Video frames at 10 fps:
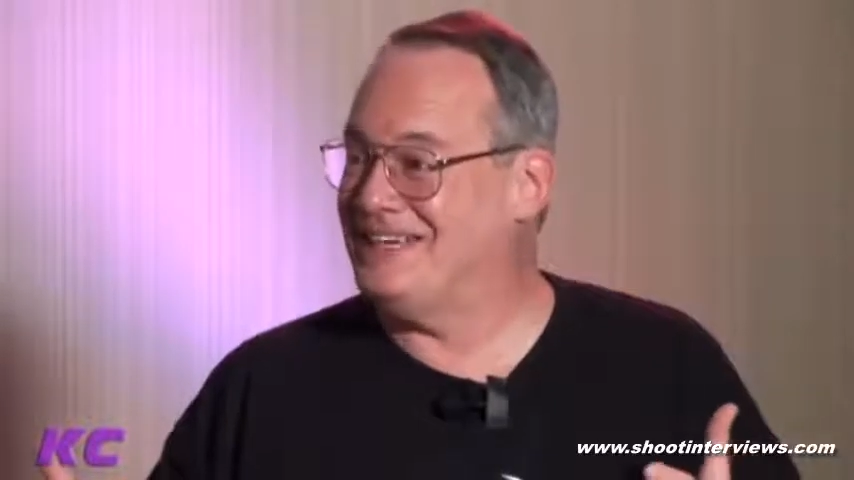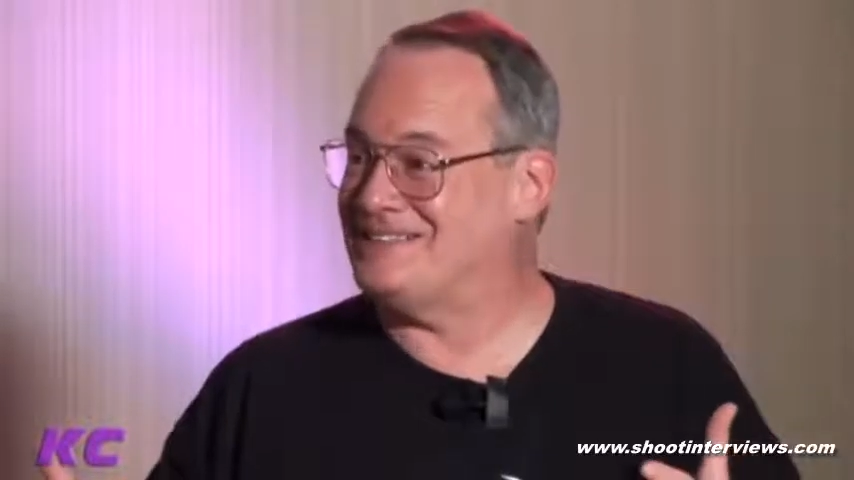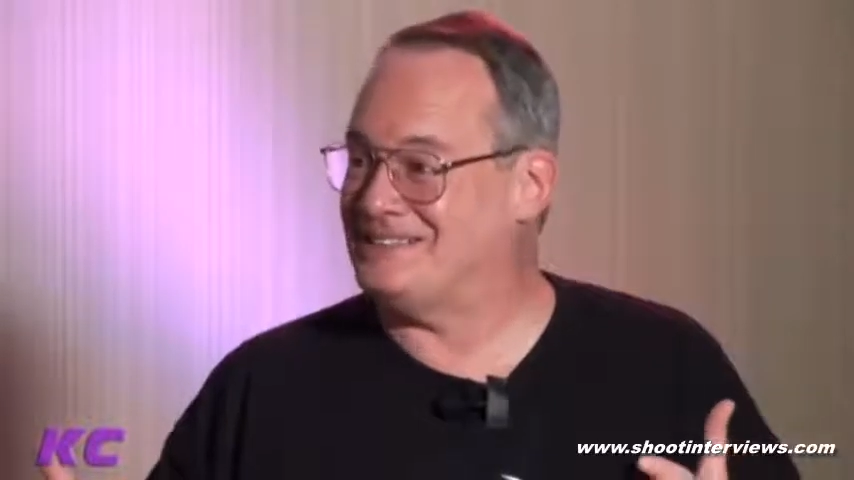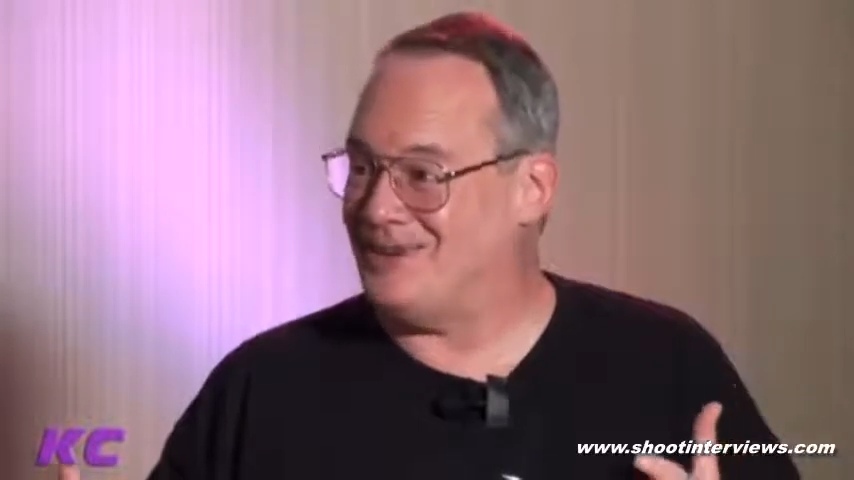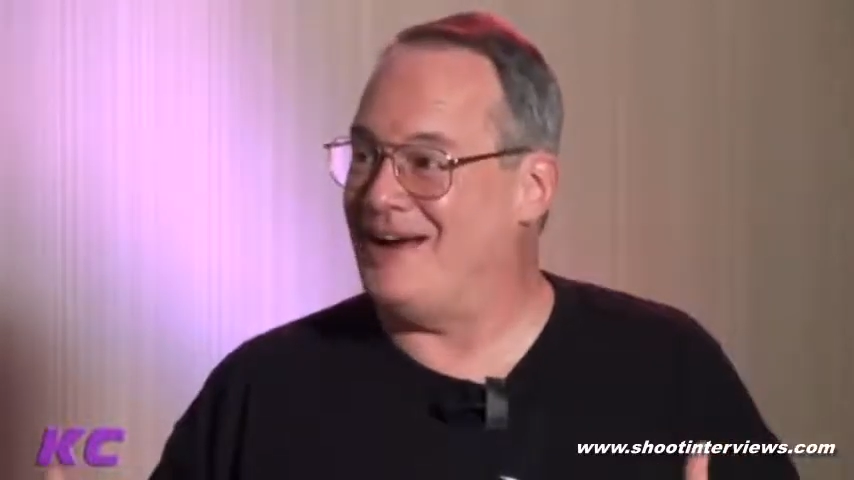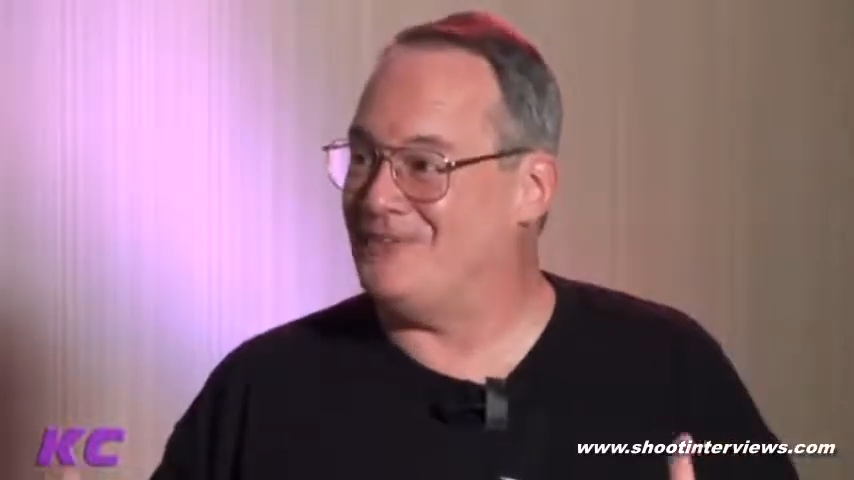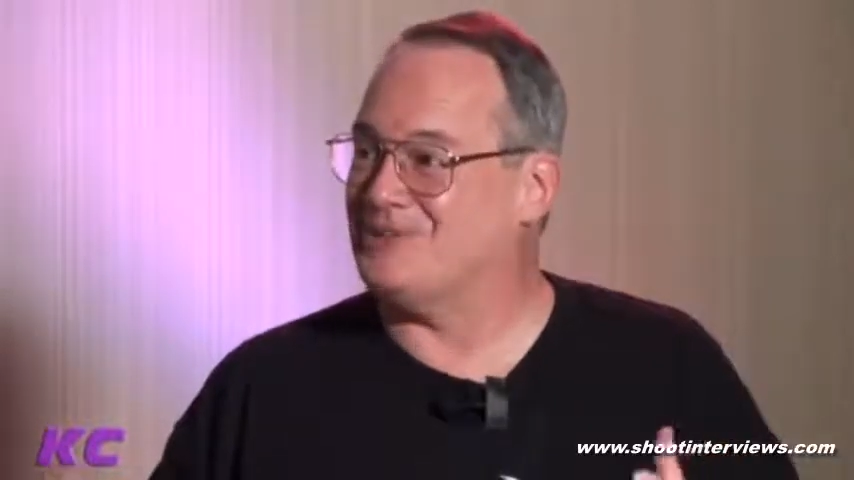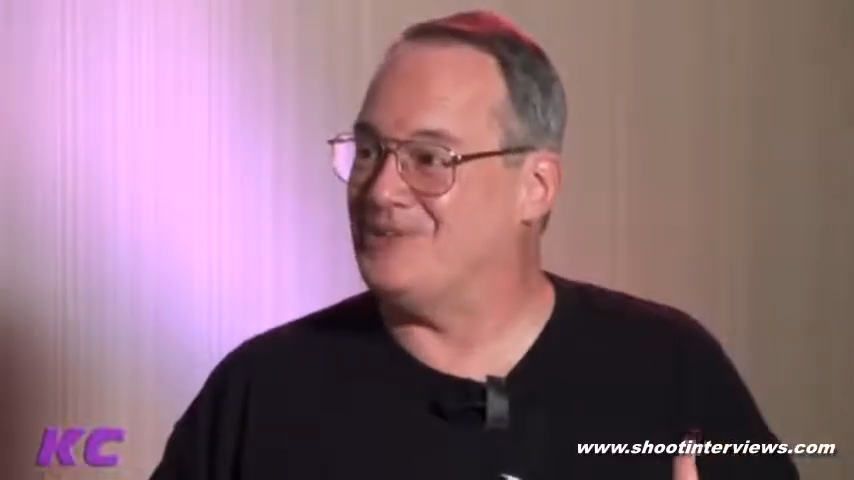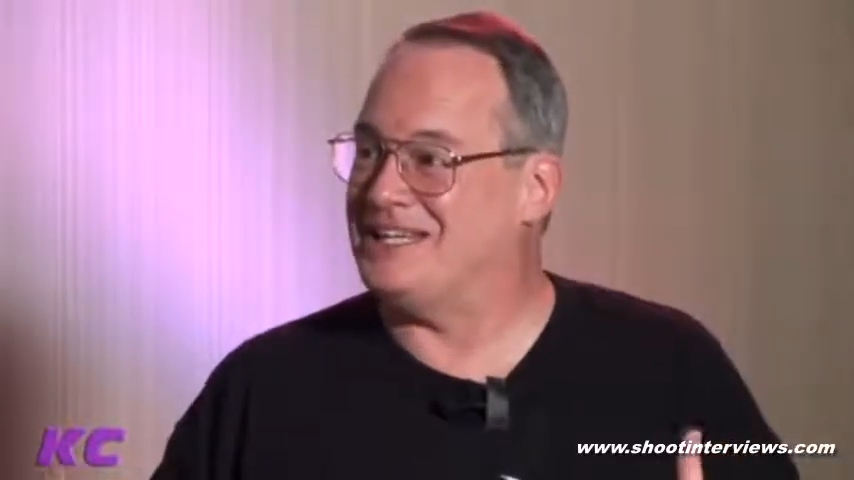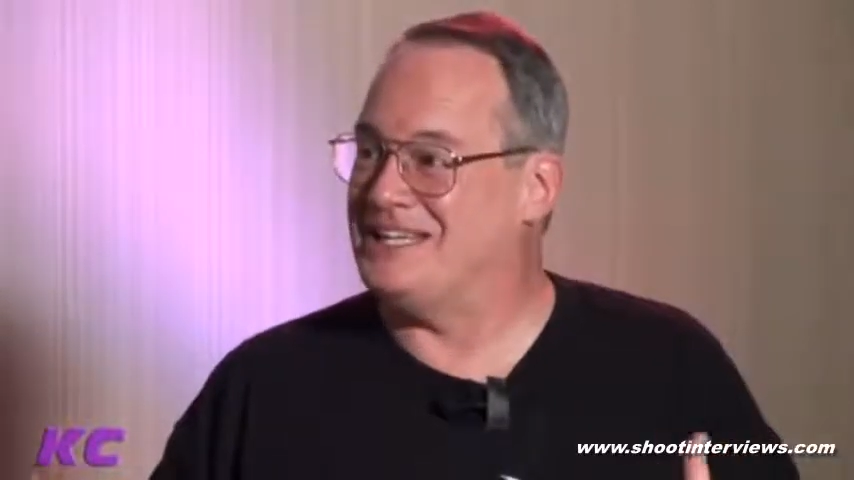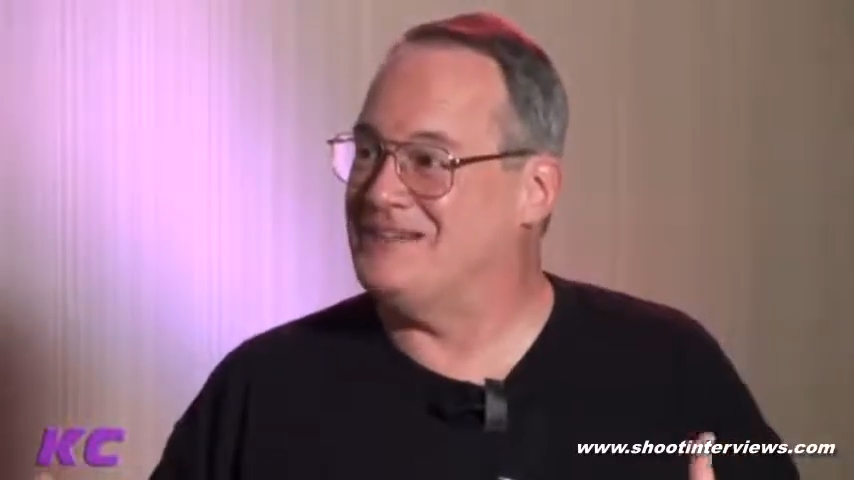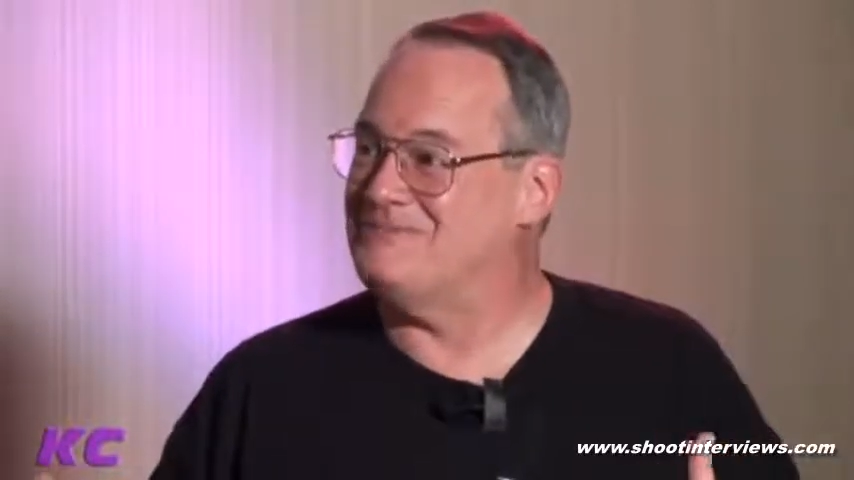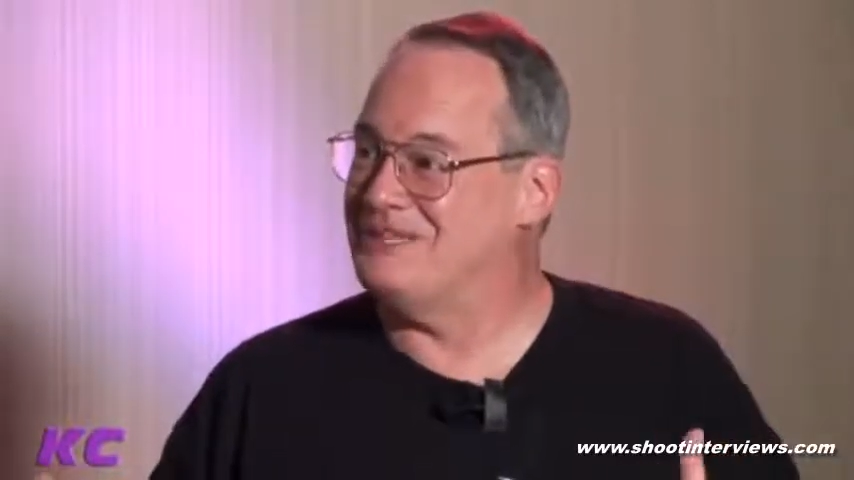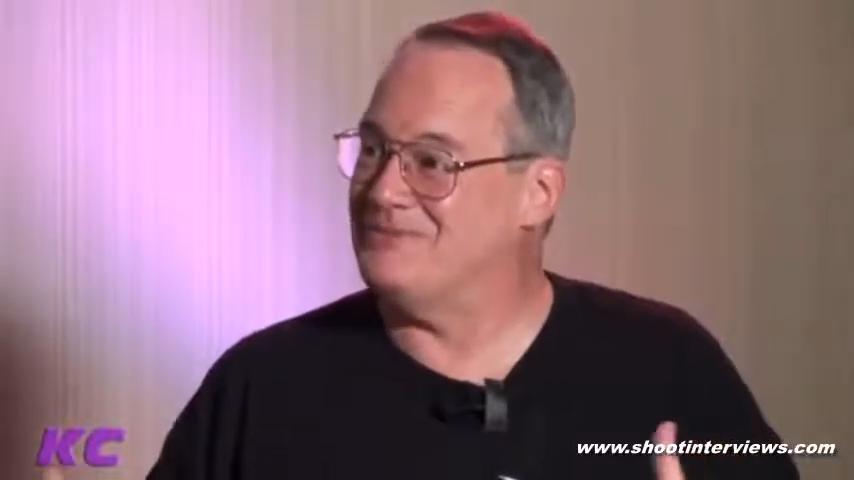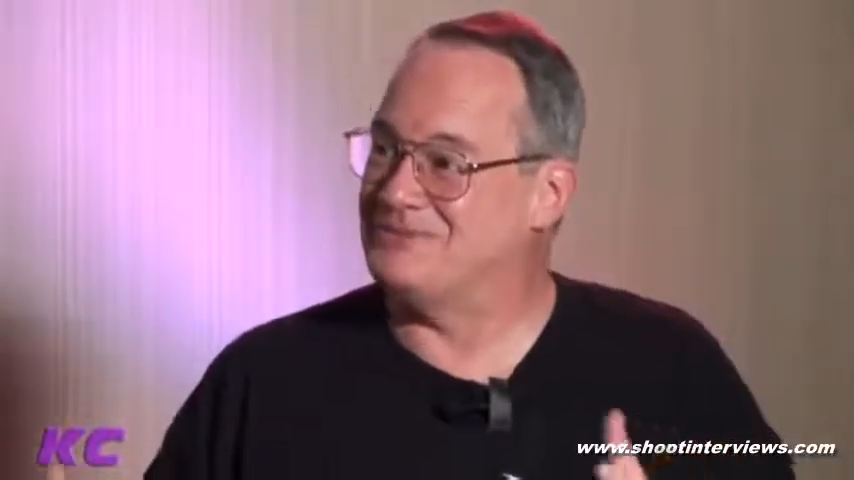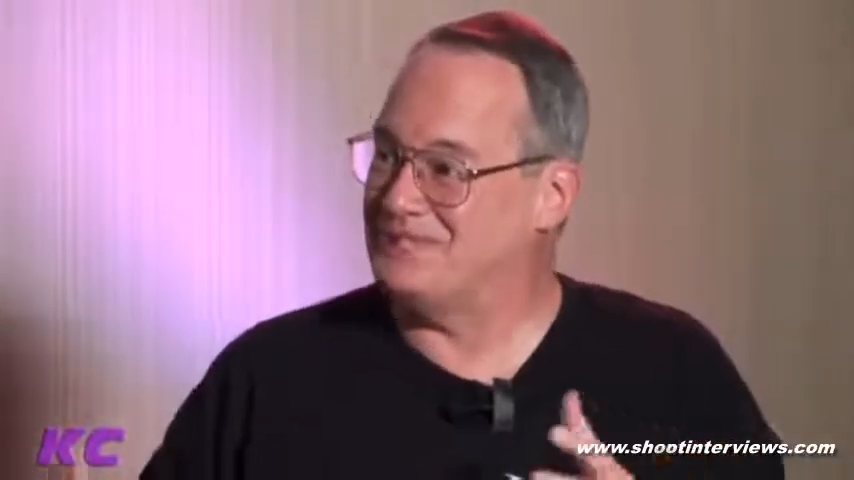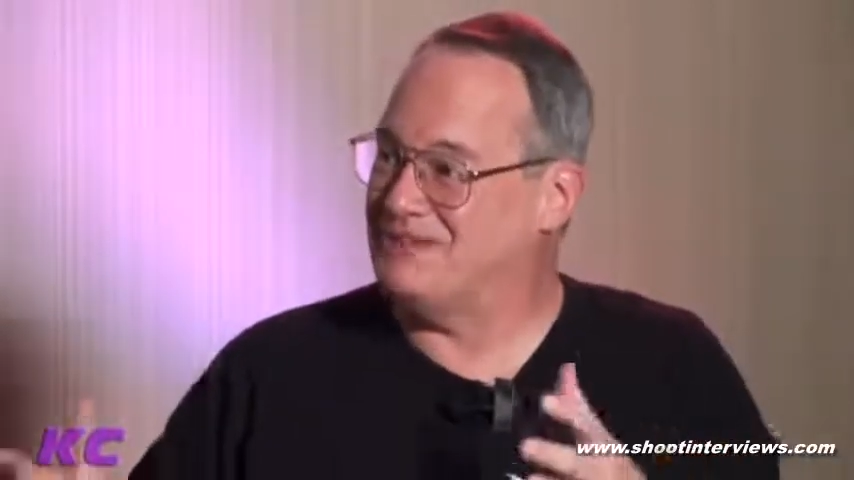that traveled with him that was